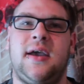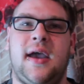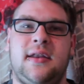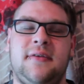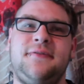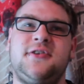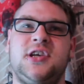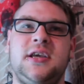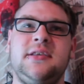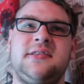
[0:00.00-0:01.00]
And if
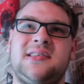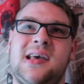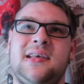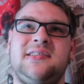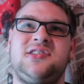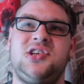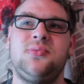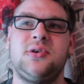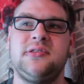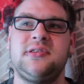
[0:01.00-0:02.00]
she says she
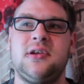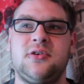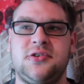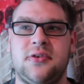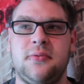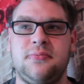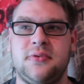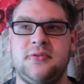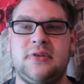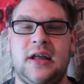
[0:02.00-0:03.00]
wants an
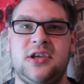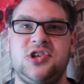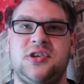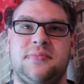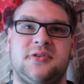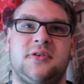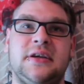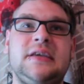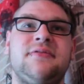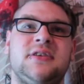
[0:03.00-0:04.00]
open relationship, or
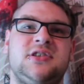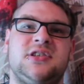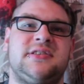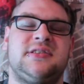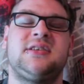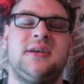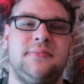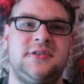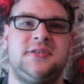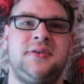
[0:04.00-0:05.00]
even just
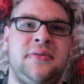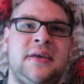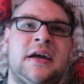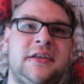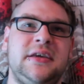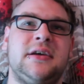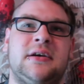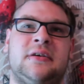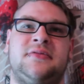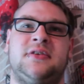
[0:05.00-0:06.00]
comes to the idea
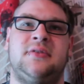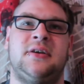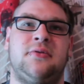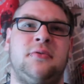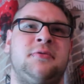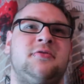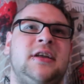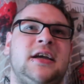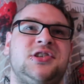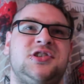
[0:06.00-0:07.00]
of an open
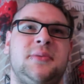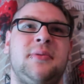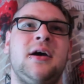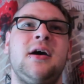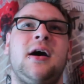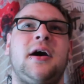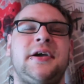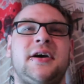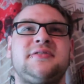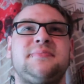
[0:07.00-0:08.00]
relationship, I
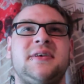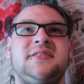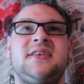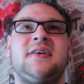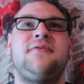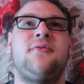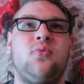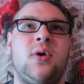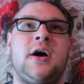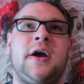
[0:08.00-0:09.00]
ask myself
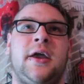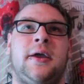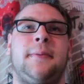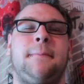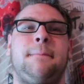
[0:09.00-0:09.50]
why.